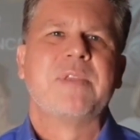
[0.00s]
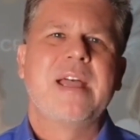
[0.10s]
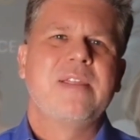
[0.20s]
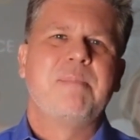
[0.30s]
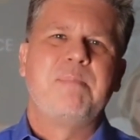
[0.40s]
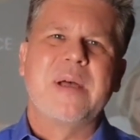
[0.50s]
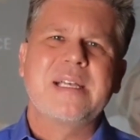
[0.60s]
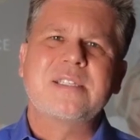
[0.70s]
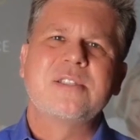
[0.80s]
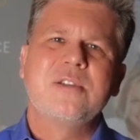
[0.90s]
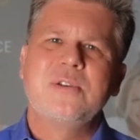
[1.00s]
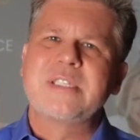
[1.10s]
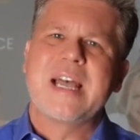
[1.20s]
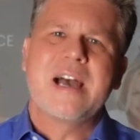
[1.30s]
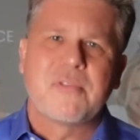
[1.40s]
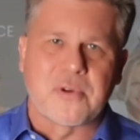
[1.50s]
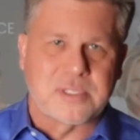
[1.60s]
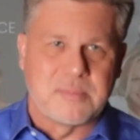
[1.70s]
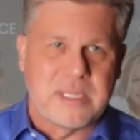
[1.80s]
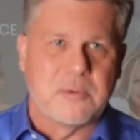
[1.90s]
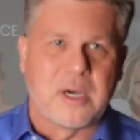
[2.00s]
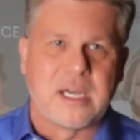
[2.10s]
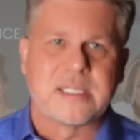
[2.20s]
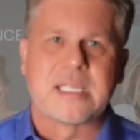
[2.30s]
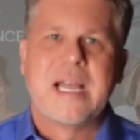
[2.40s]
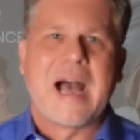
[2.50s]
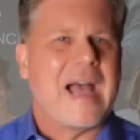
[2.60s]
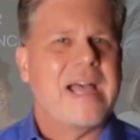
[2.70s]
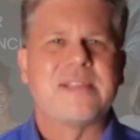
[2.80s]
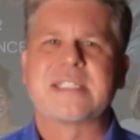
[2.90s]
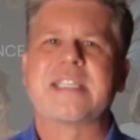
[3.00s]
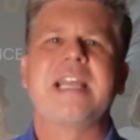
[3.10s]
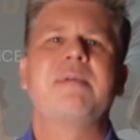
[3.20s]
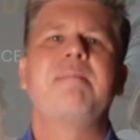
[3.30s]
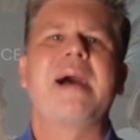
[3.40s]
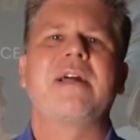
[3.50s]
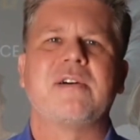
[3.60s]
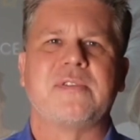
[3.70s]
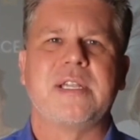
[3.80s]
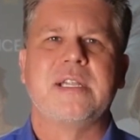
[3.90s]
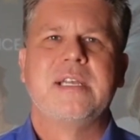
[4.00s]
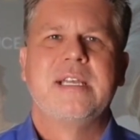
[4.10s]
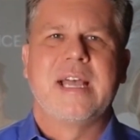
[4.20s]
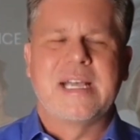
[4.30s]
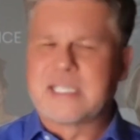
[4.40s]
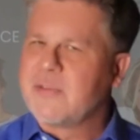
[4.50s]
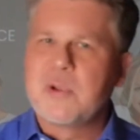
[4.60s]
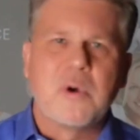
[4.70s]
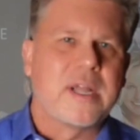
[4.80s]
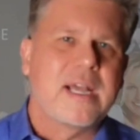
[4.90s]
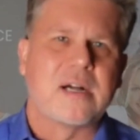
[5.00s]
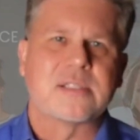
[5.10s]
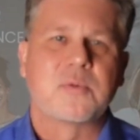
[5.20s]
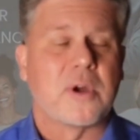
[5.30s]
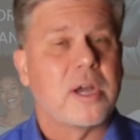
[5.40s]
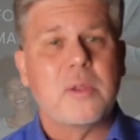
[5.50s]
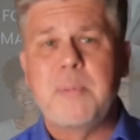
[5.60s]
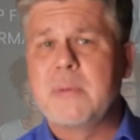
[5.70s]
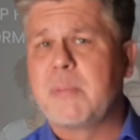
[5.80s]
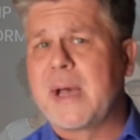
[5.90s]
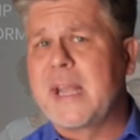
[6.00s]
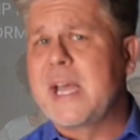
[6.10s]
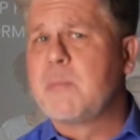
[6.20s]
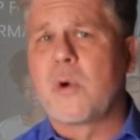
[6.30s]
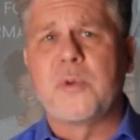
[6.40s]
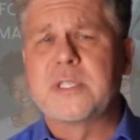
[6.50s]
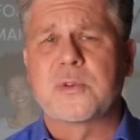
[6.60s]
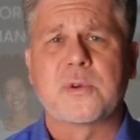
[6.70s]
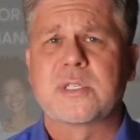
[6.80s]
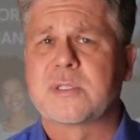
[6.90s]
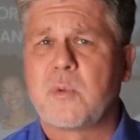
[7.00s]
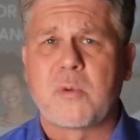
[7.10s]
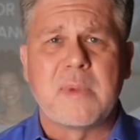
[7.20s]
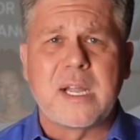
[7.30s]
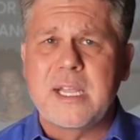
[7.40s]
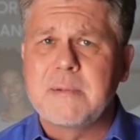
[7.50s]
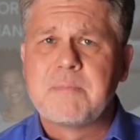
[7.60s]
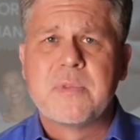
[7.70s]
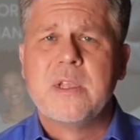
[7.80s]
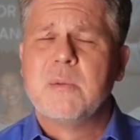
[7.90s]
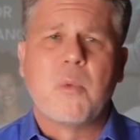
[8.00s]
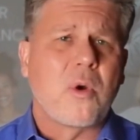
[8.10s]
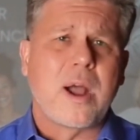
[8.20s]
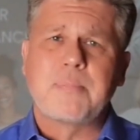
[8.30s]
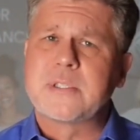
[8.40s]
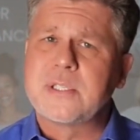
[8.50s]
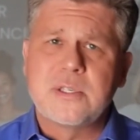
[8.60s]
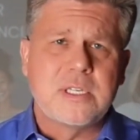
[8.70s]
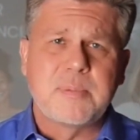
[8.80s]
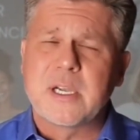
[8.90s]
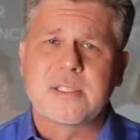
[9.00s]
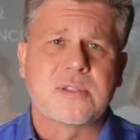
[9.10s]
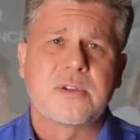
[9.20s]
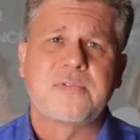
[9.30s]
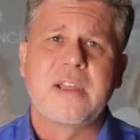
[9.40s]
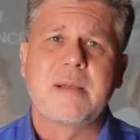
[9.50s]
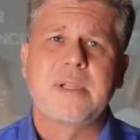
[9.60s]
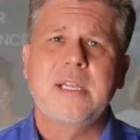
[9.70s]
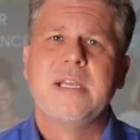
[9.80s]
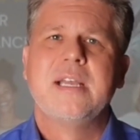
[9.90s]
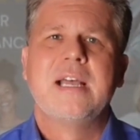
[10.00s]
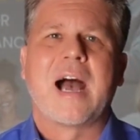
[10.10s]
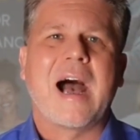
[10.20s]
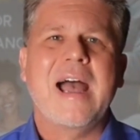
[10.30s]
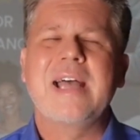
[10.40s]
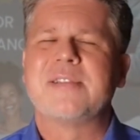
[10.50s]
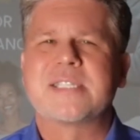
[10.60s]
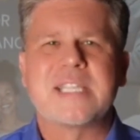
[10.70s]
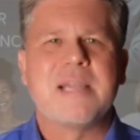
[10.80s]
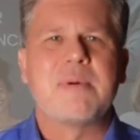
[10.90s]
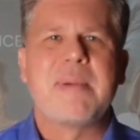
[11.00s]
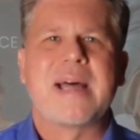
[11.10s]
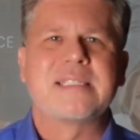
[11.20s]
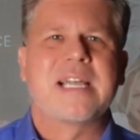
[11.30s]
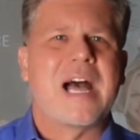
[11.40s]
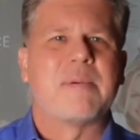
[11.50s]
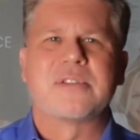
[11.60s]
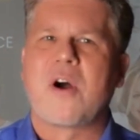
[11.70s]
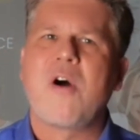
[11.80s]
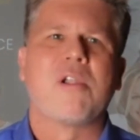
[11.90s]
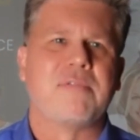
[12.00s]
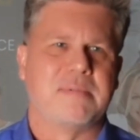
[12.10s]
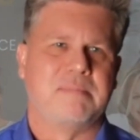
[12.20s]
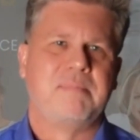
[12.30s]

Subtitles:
And the best news ever to me was I had the same amount of it as everyone else. Where other people might have had more resources, more money, more opportunity because of their family, I had the same amount of time as all of them.